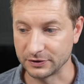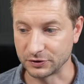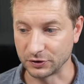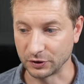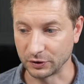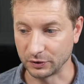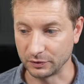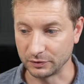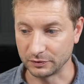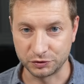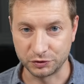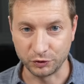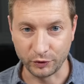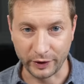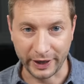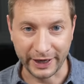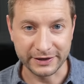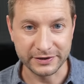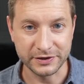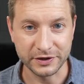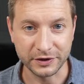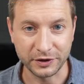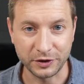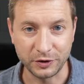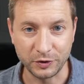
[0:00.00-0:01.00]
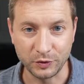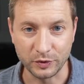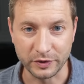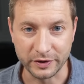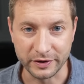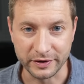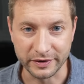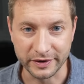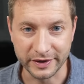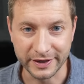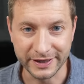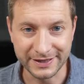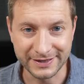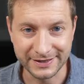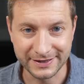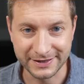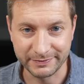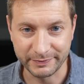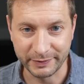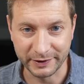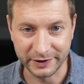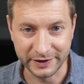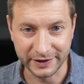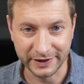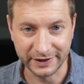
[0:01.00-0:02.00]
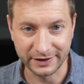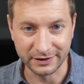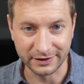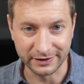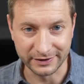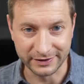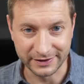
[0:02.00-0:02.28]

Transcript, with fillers: So to execute this particular